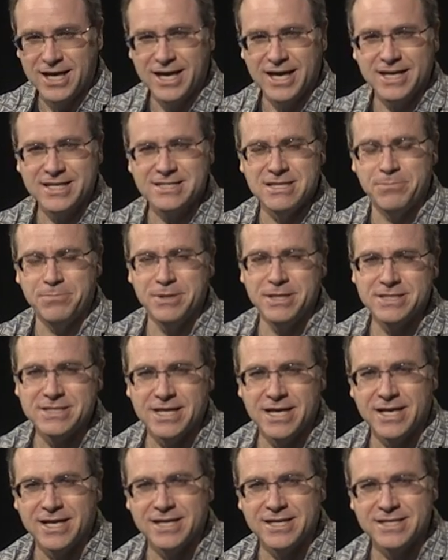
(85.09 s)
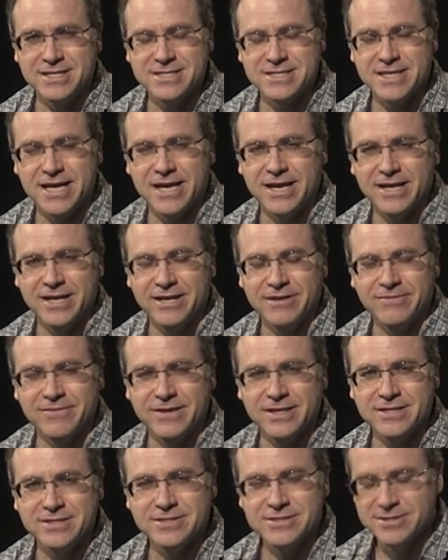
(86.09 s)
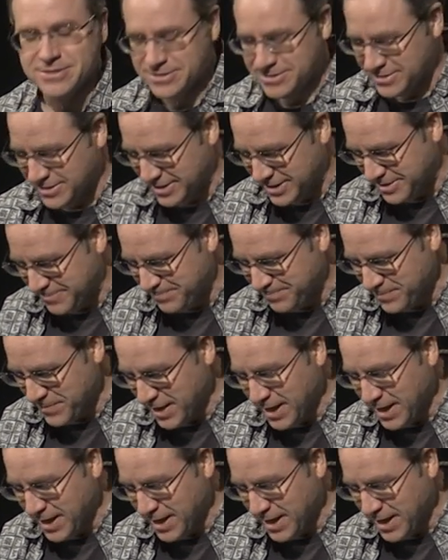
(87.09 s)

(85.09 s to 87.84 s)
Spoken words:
except it's got a SATA interface.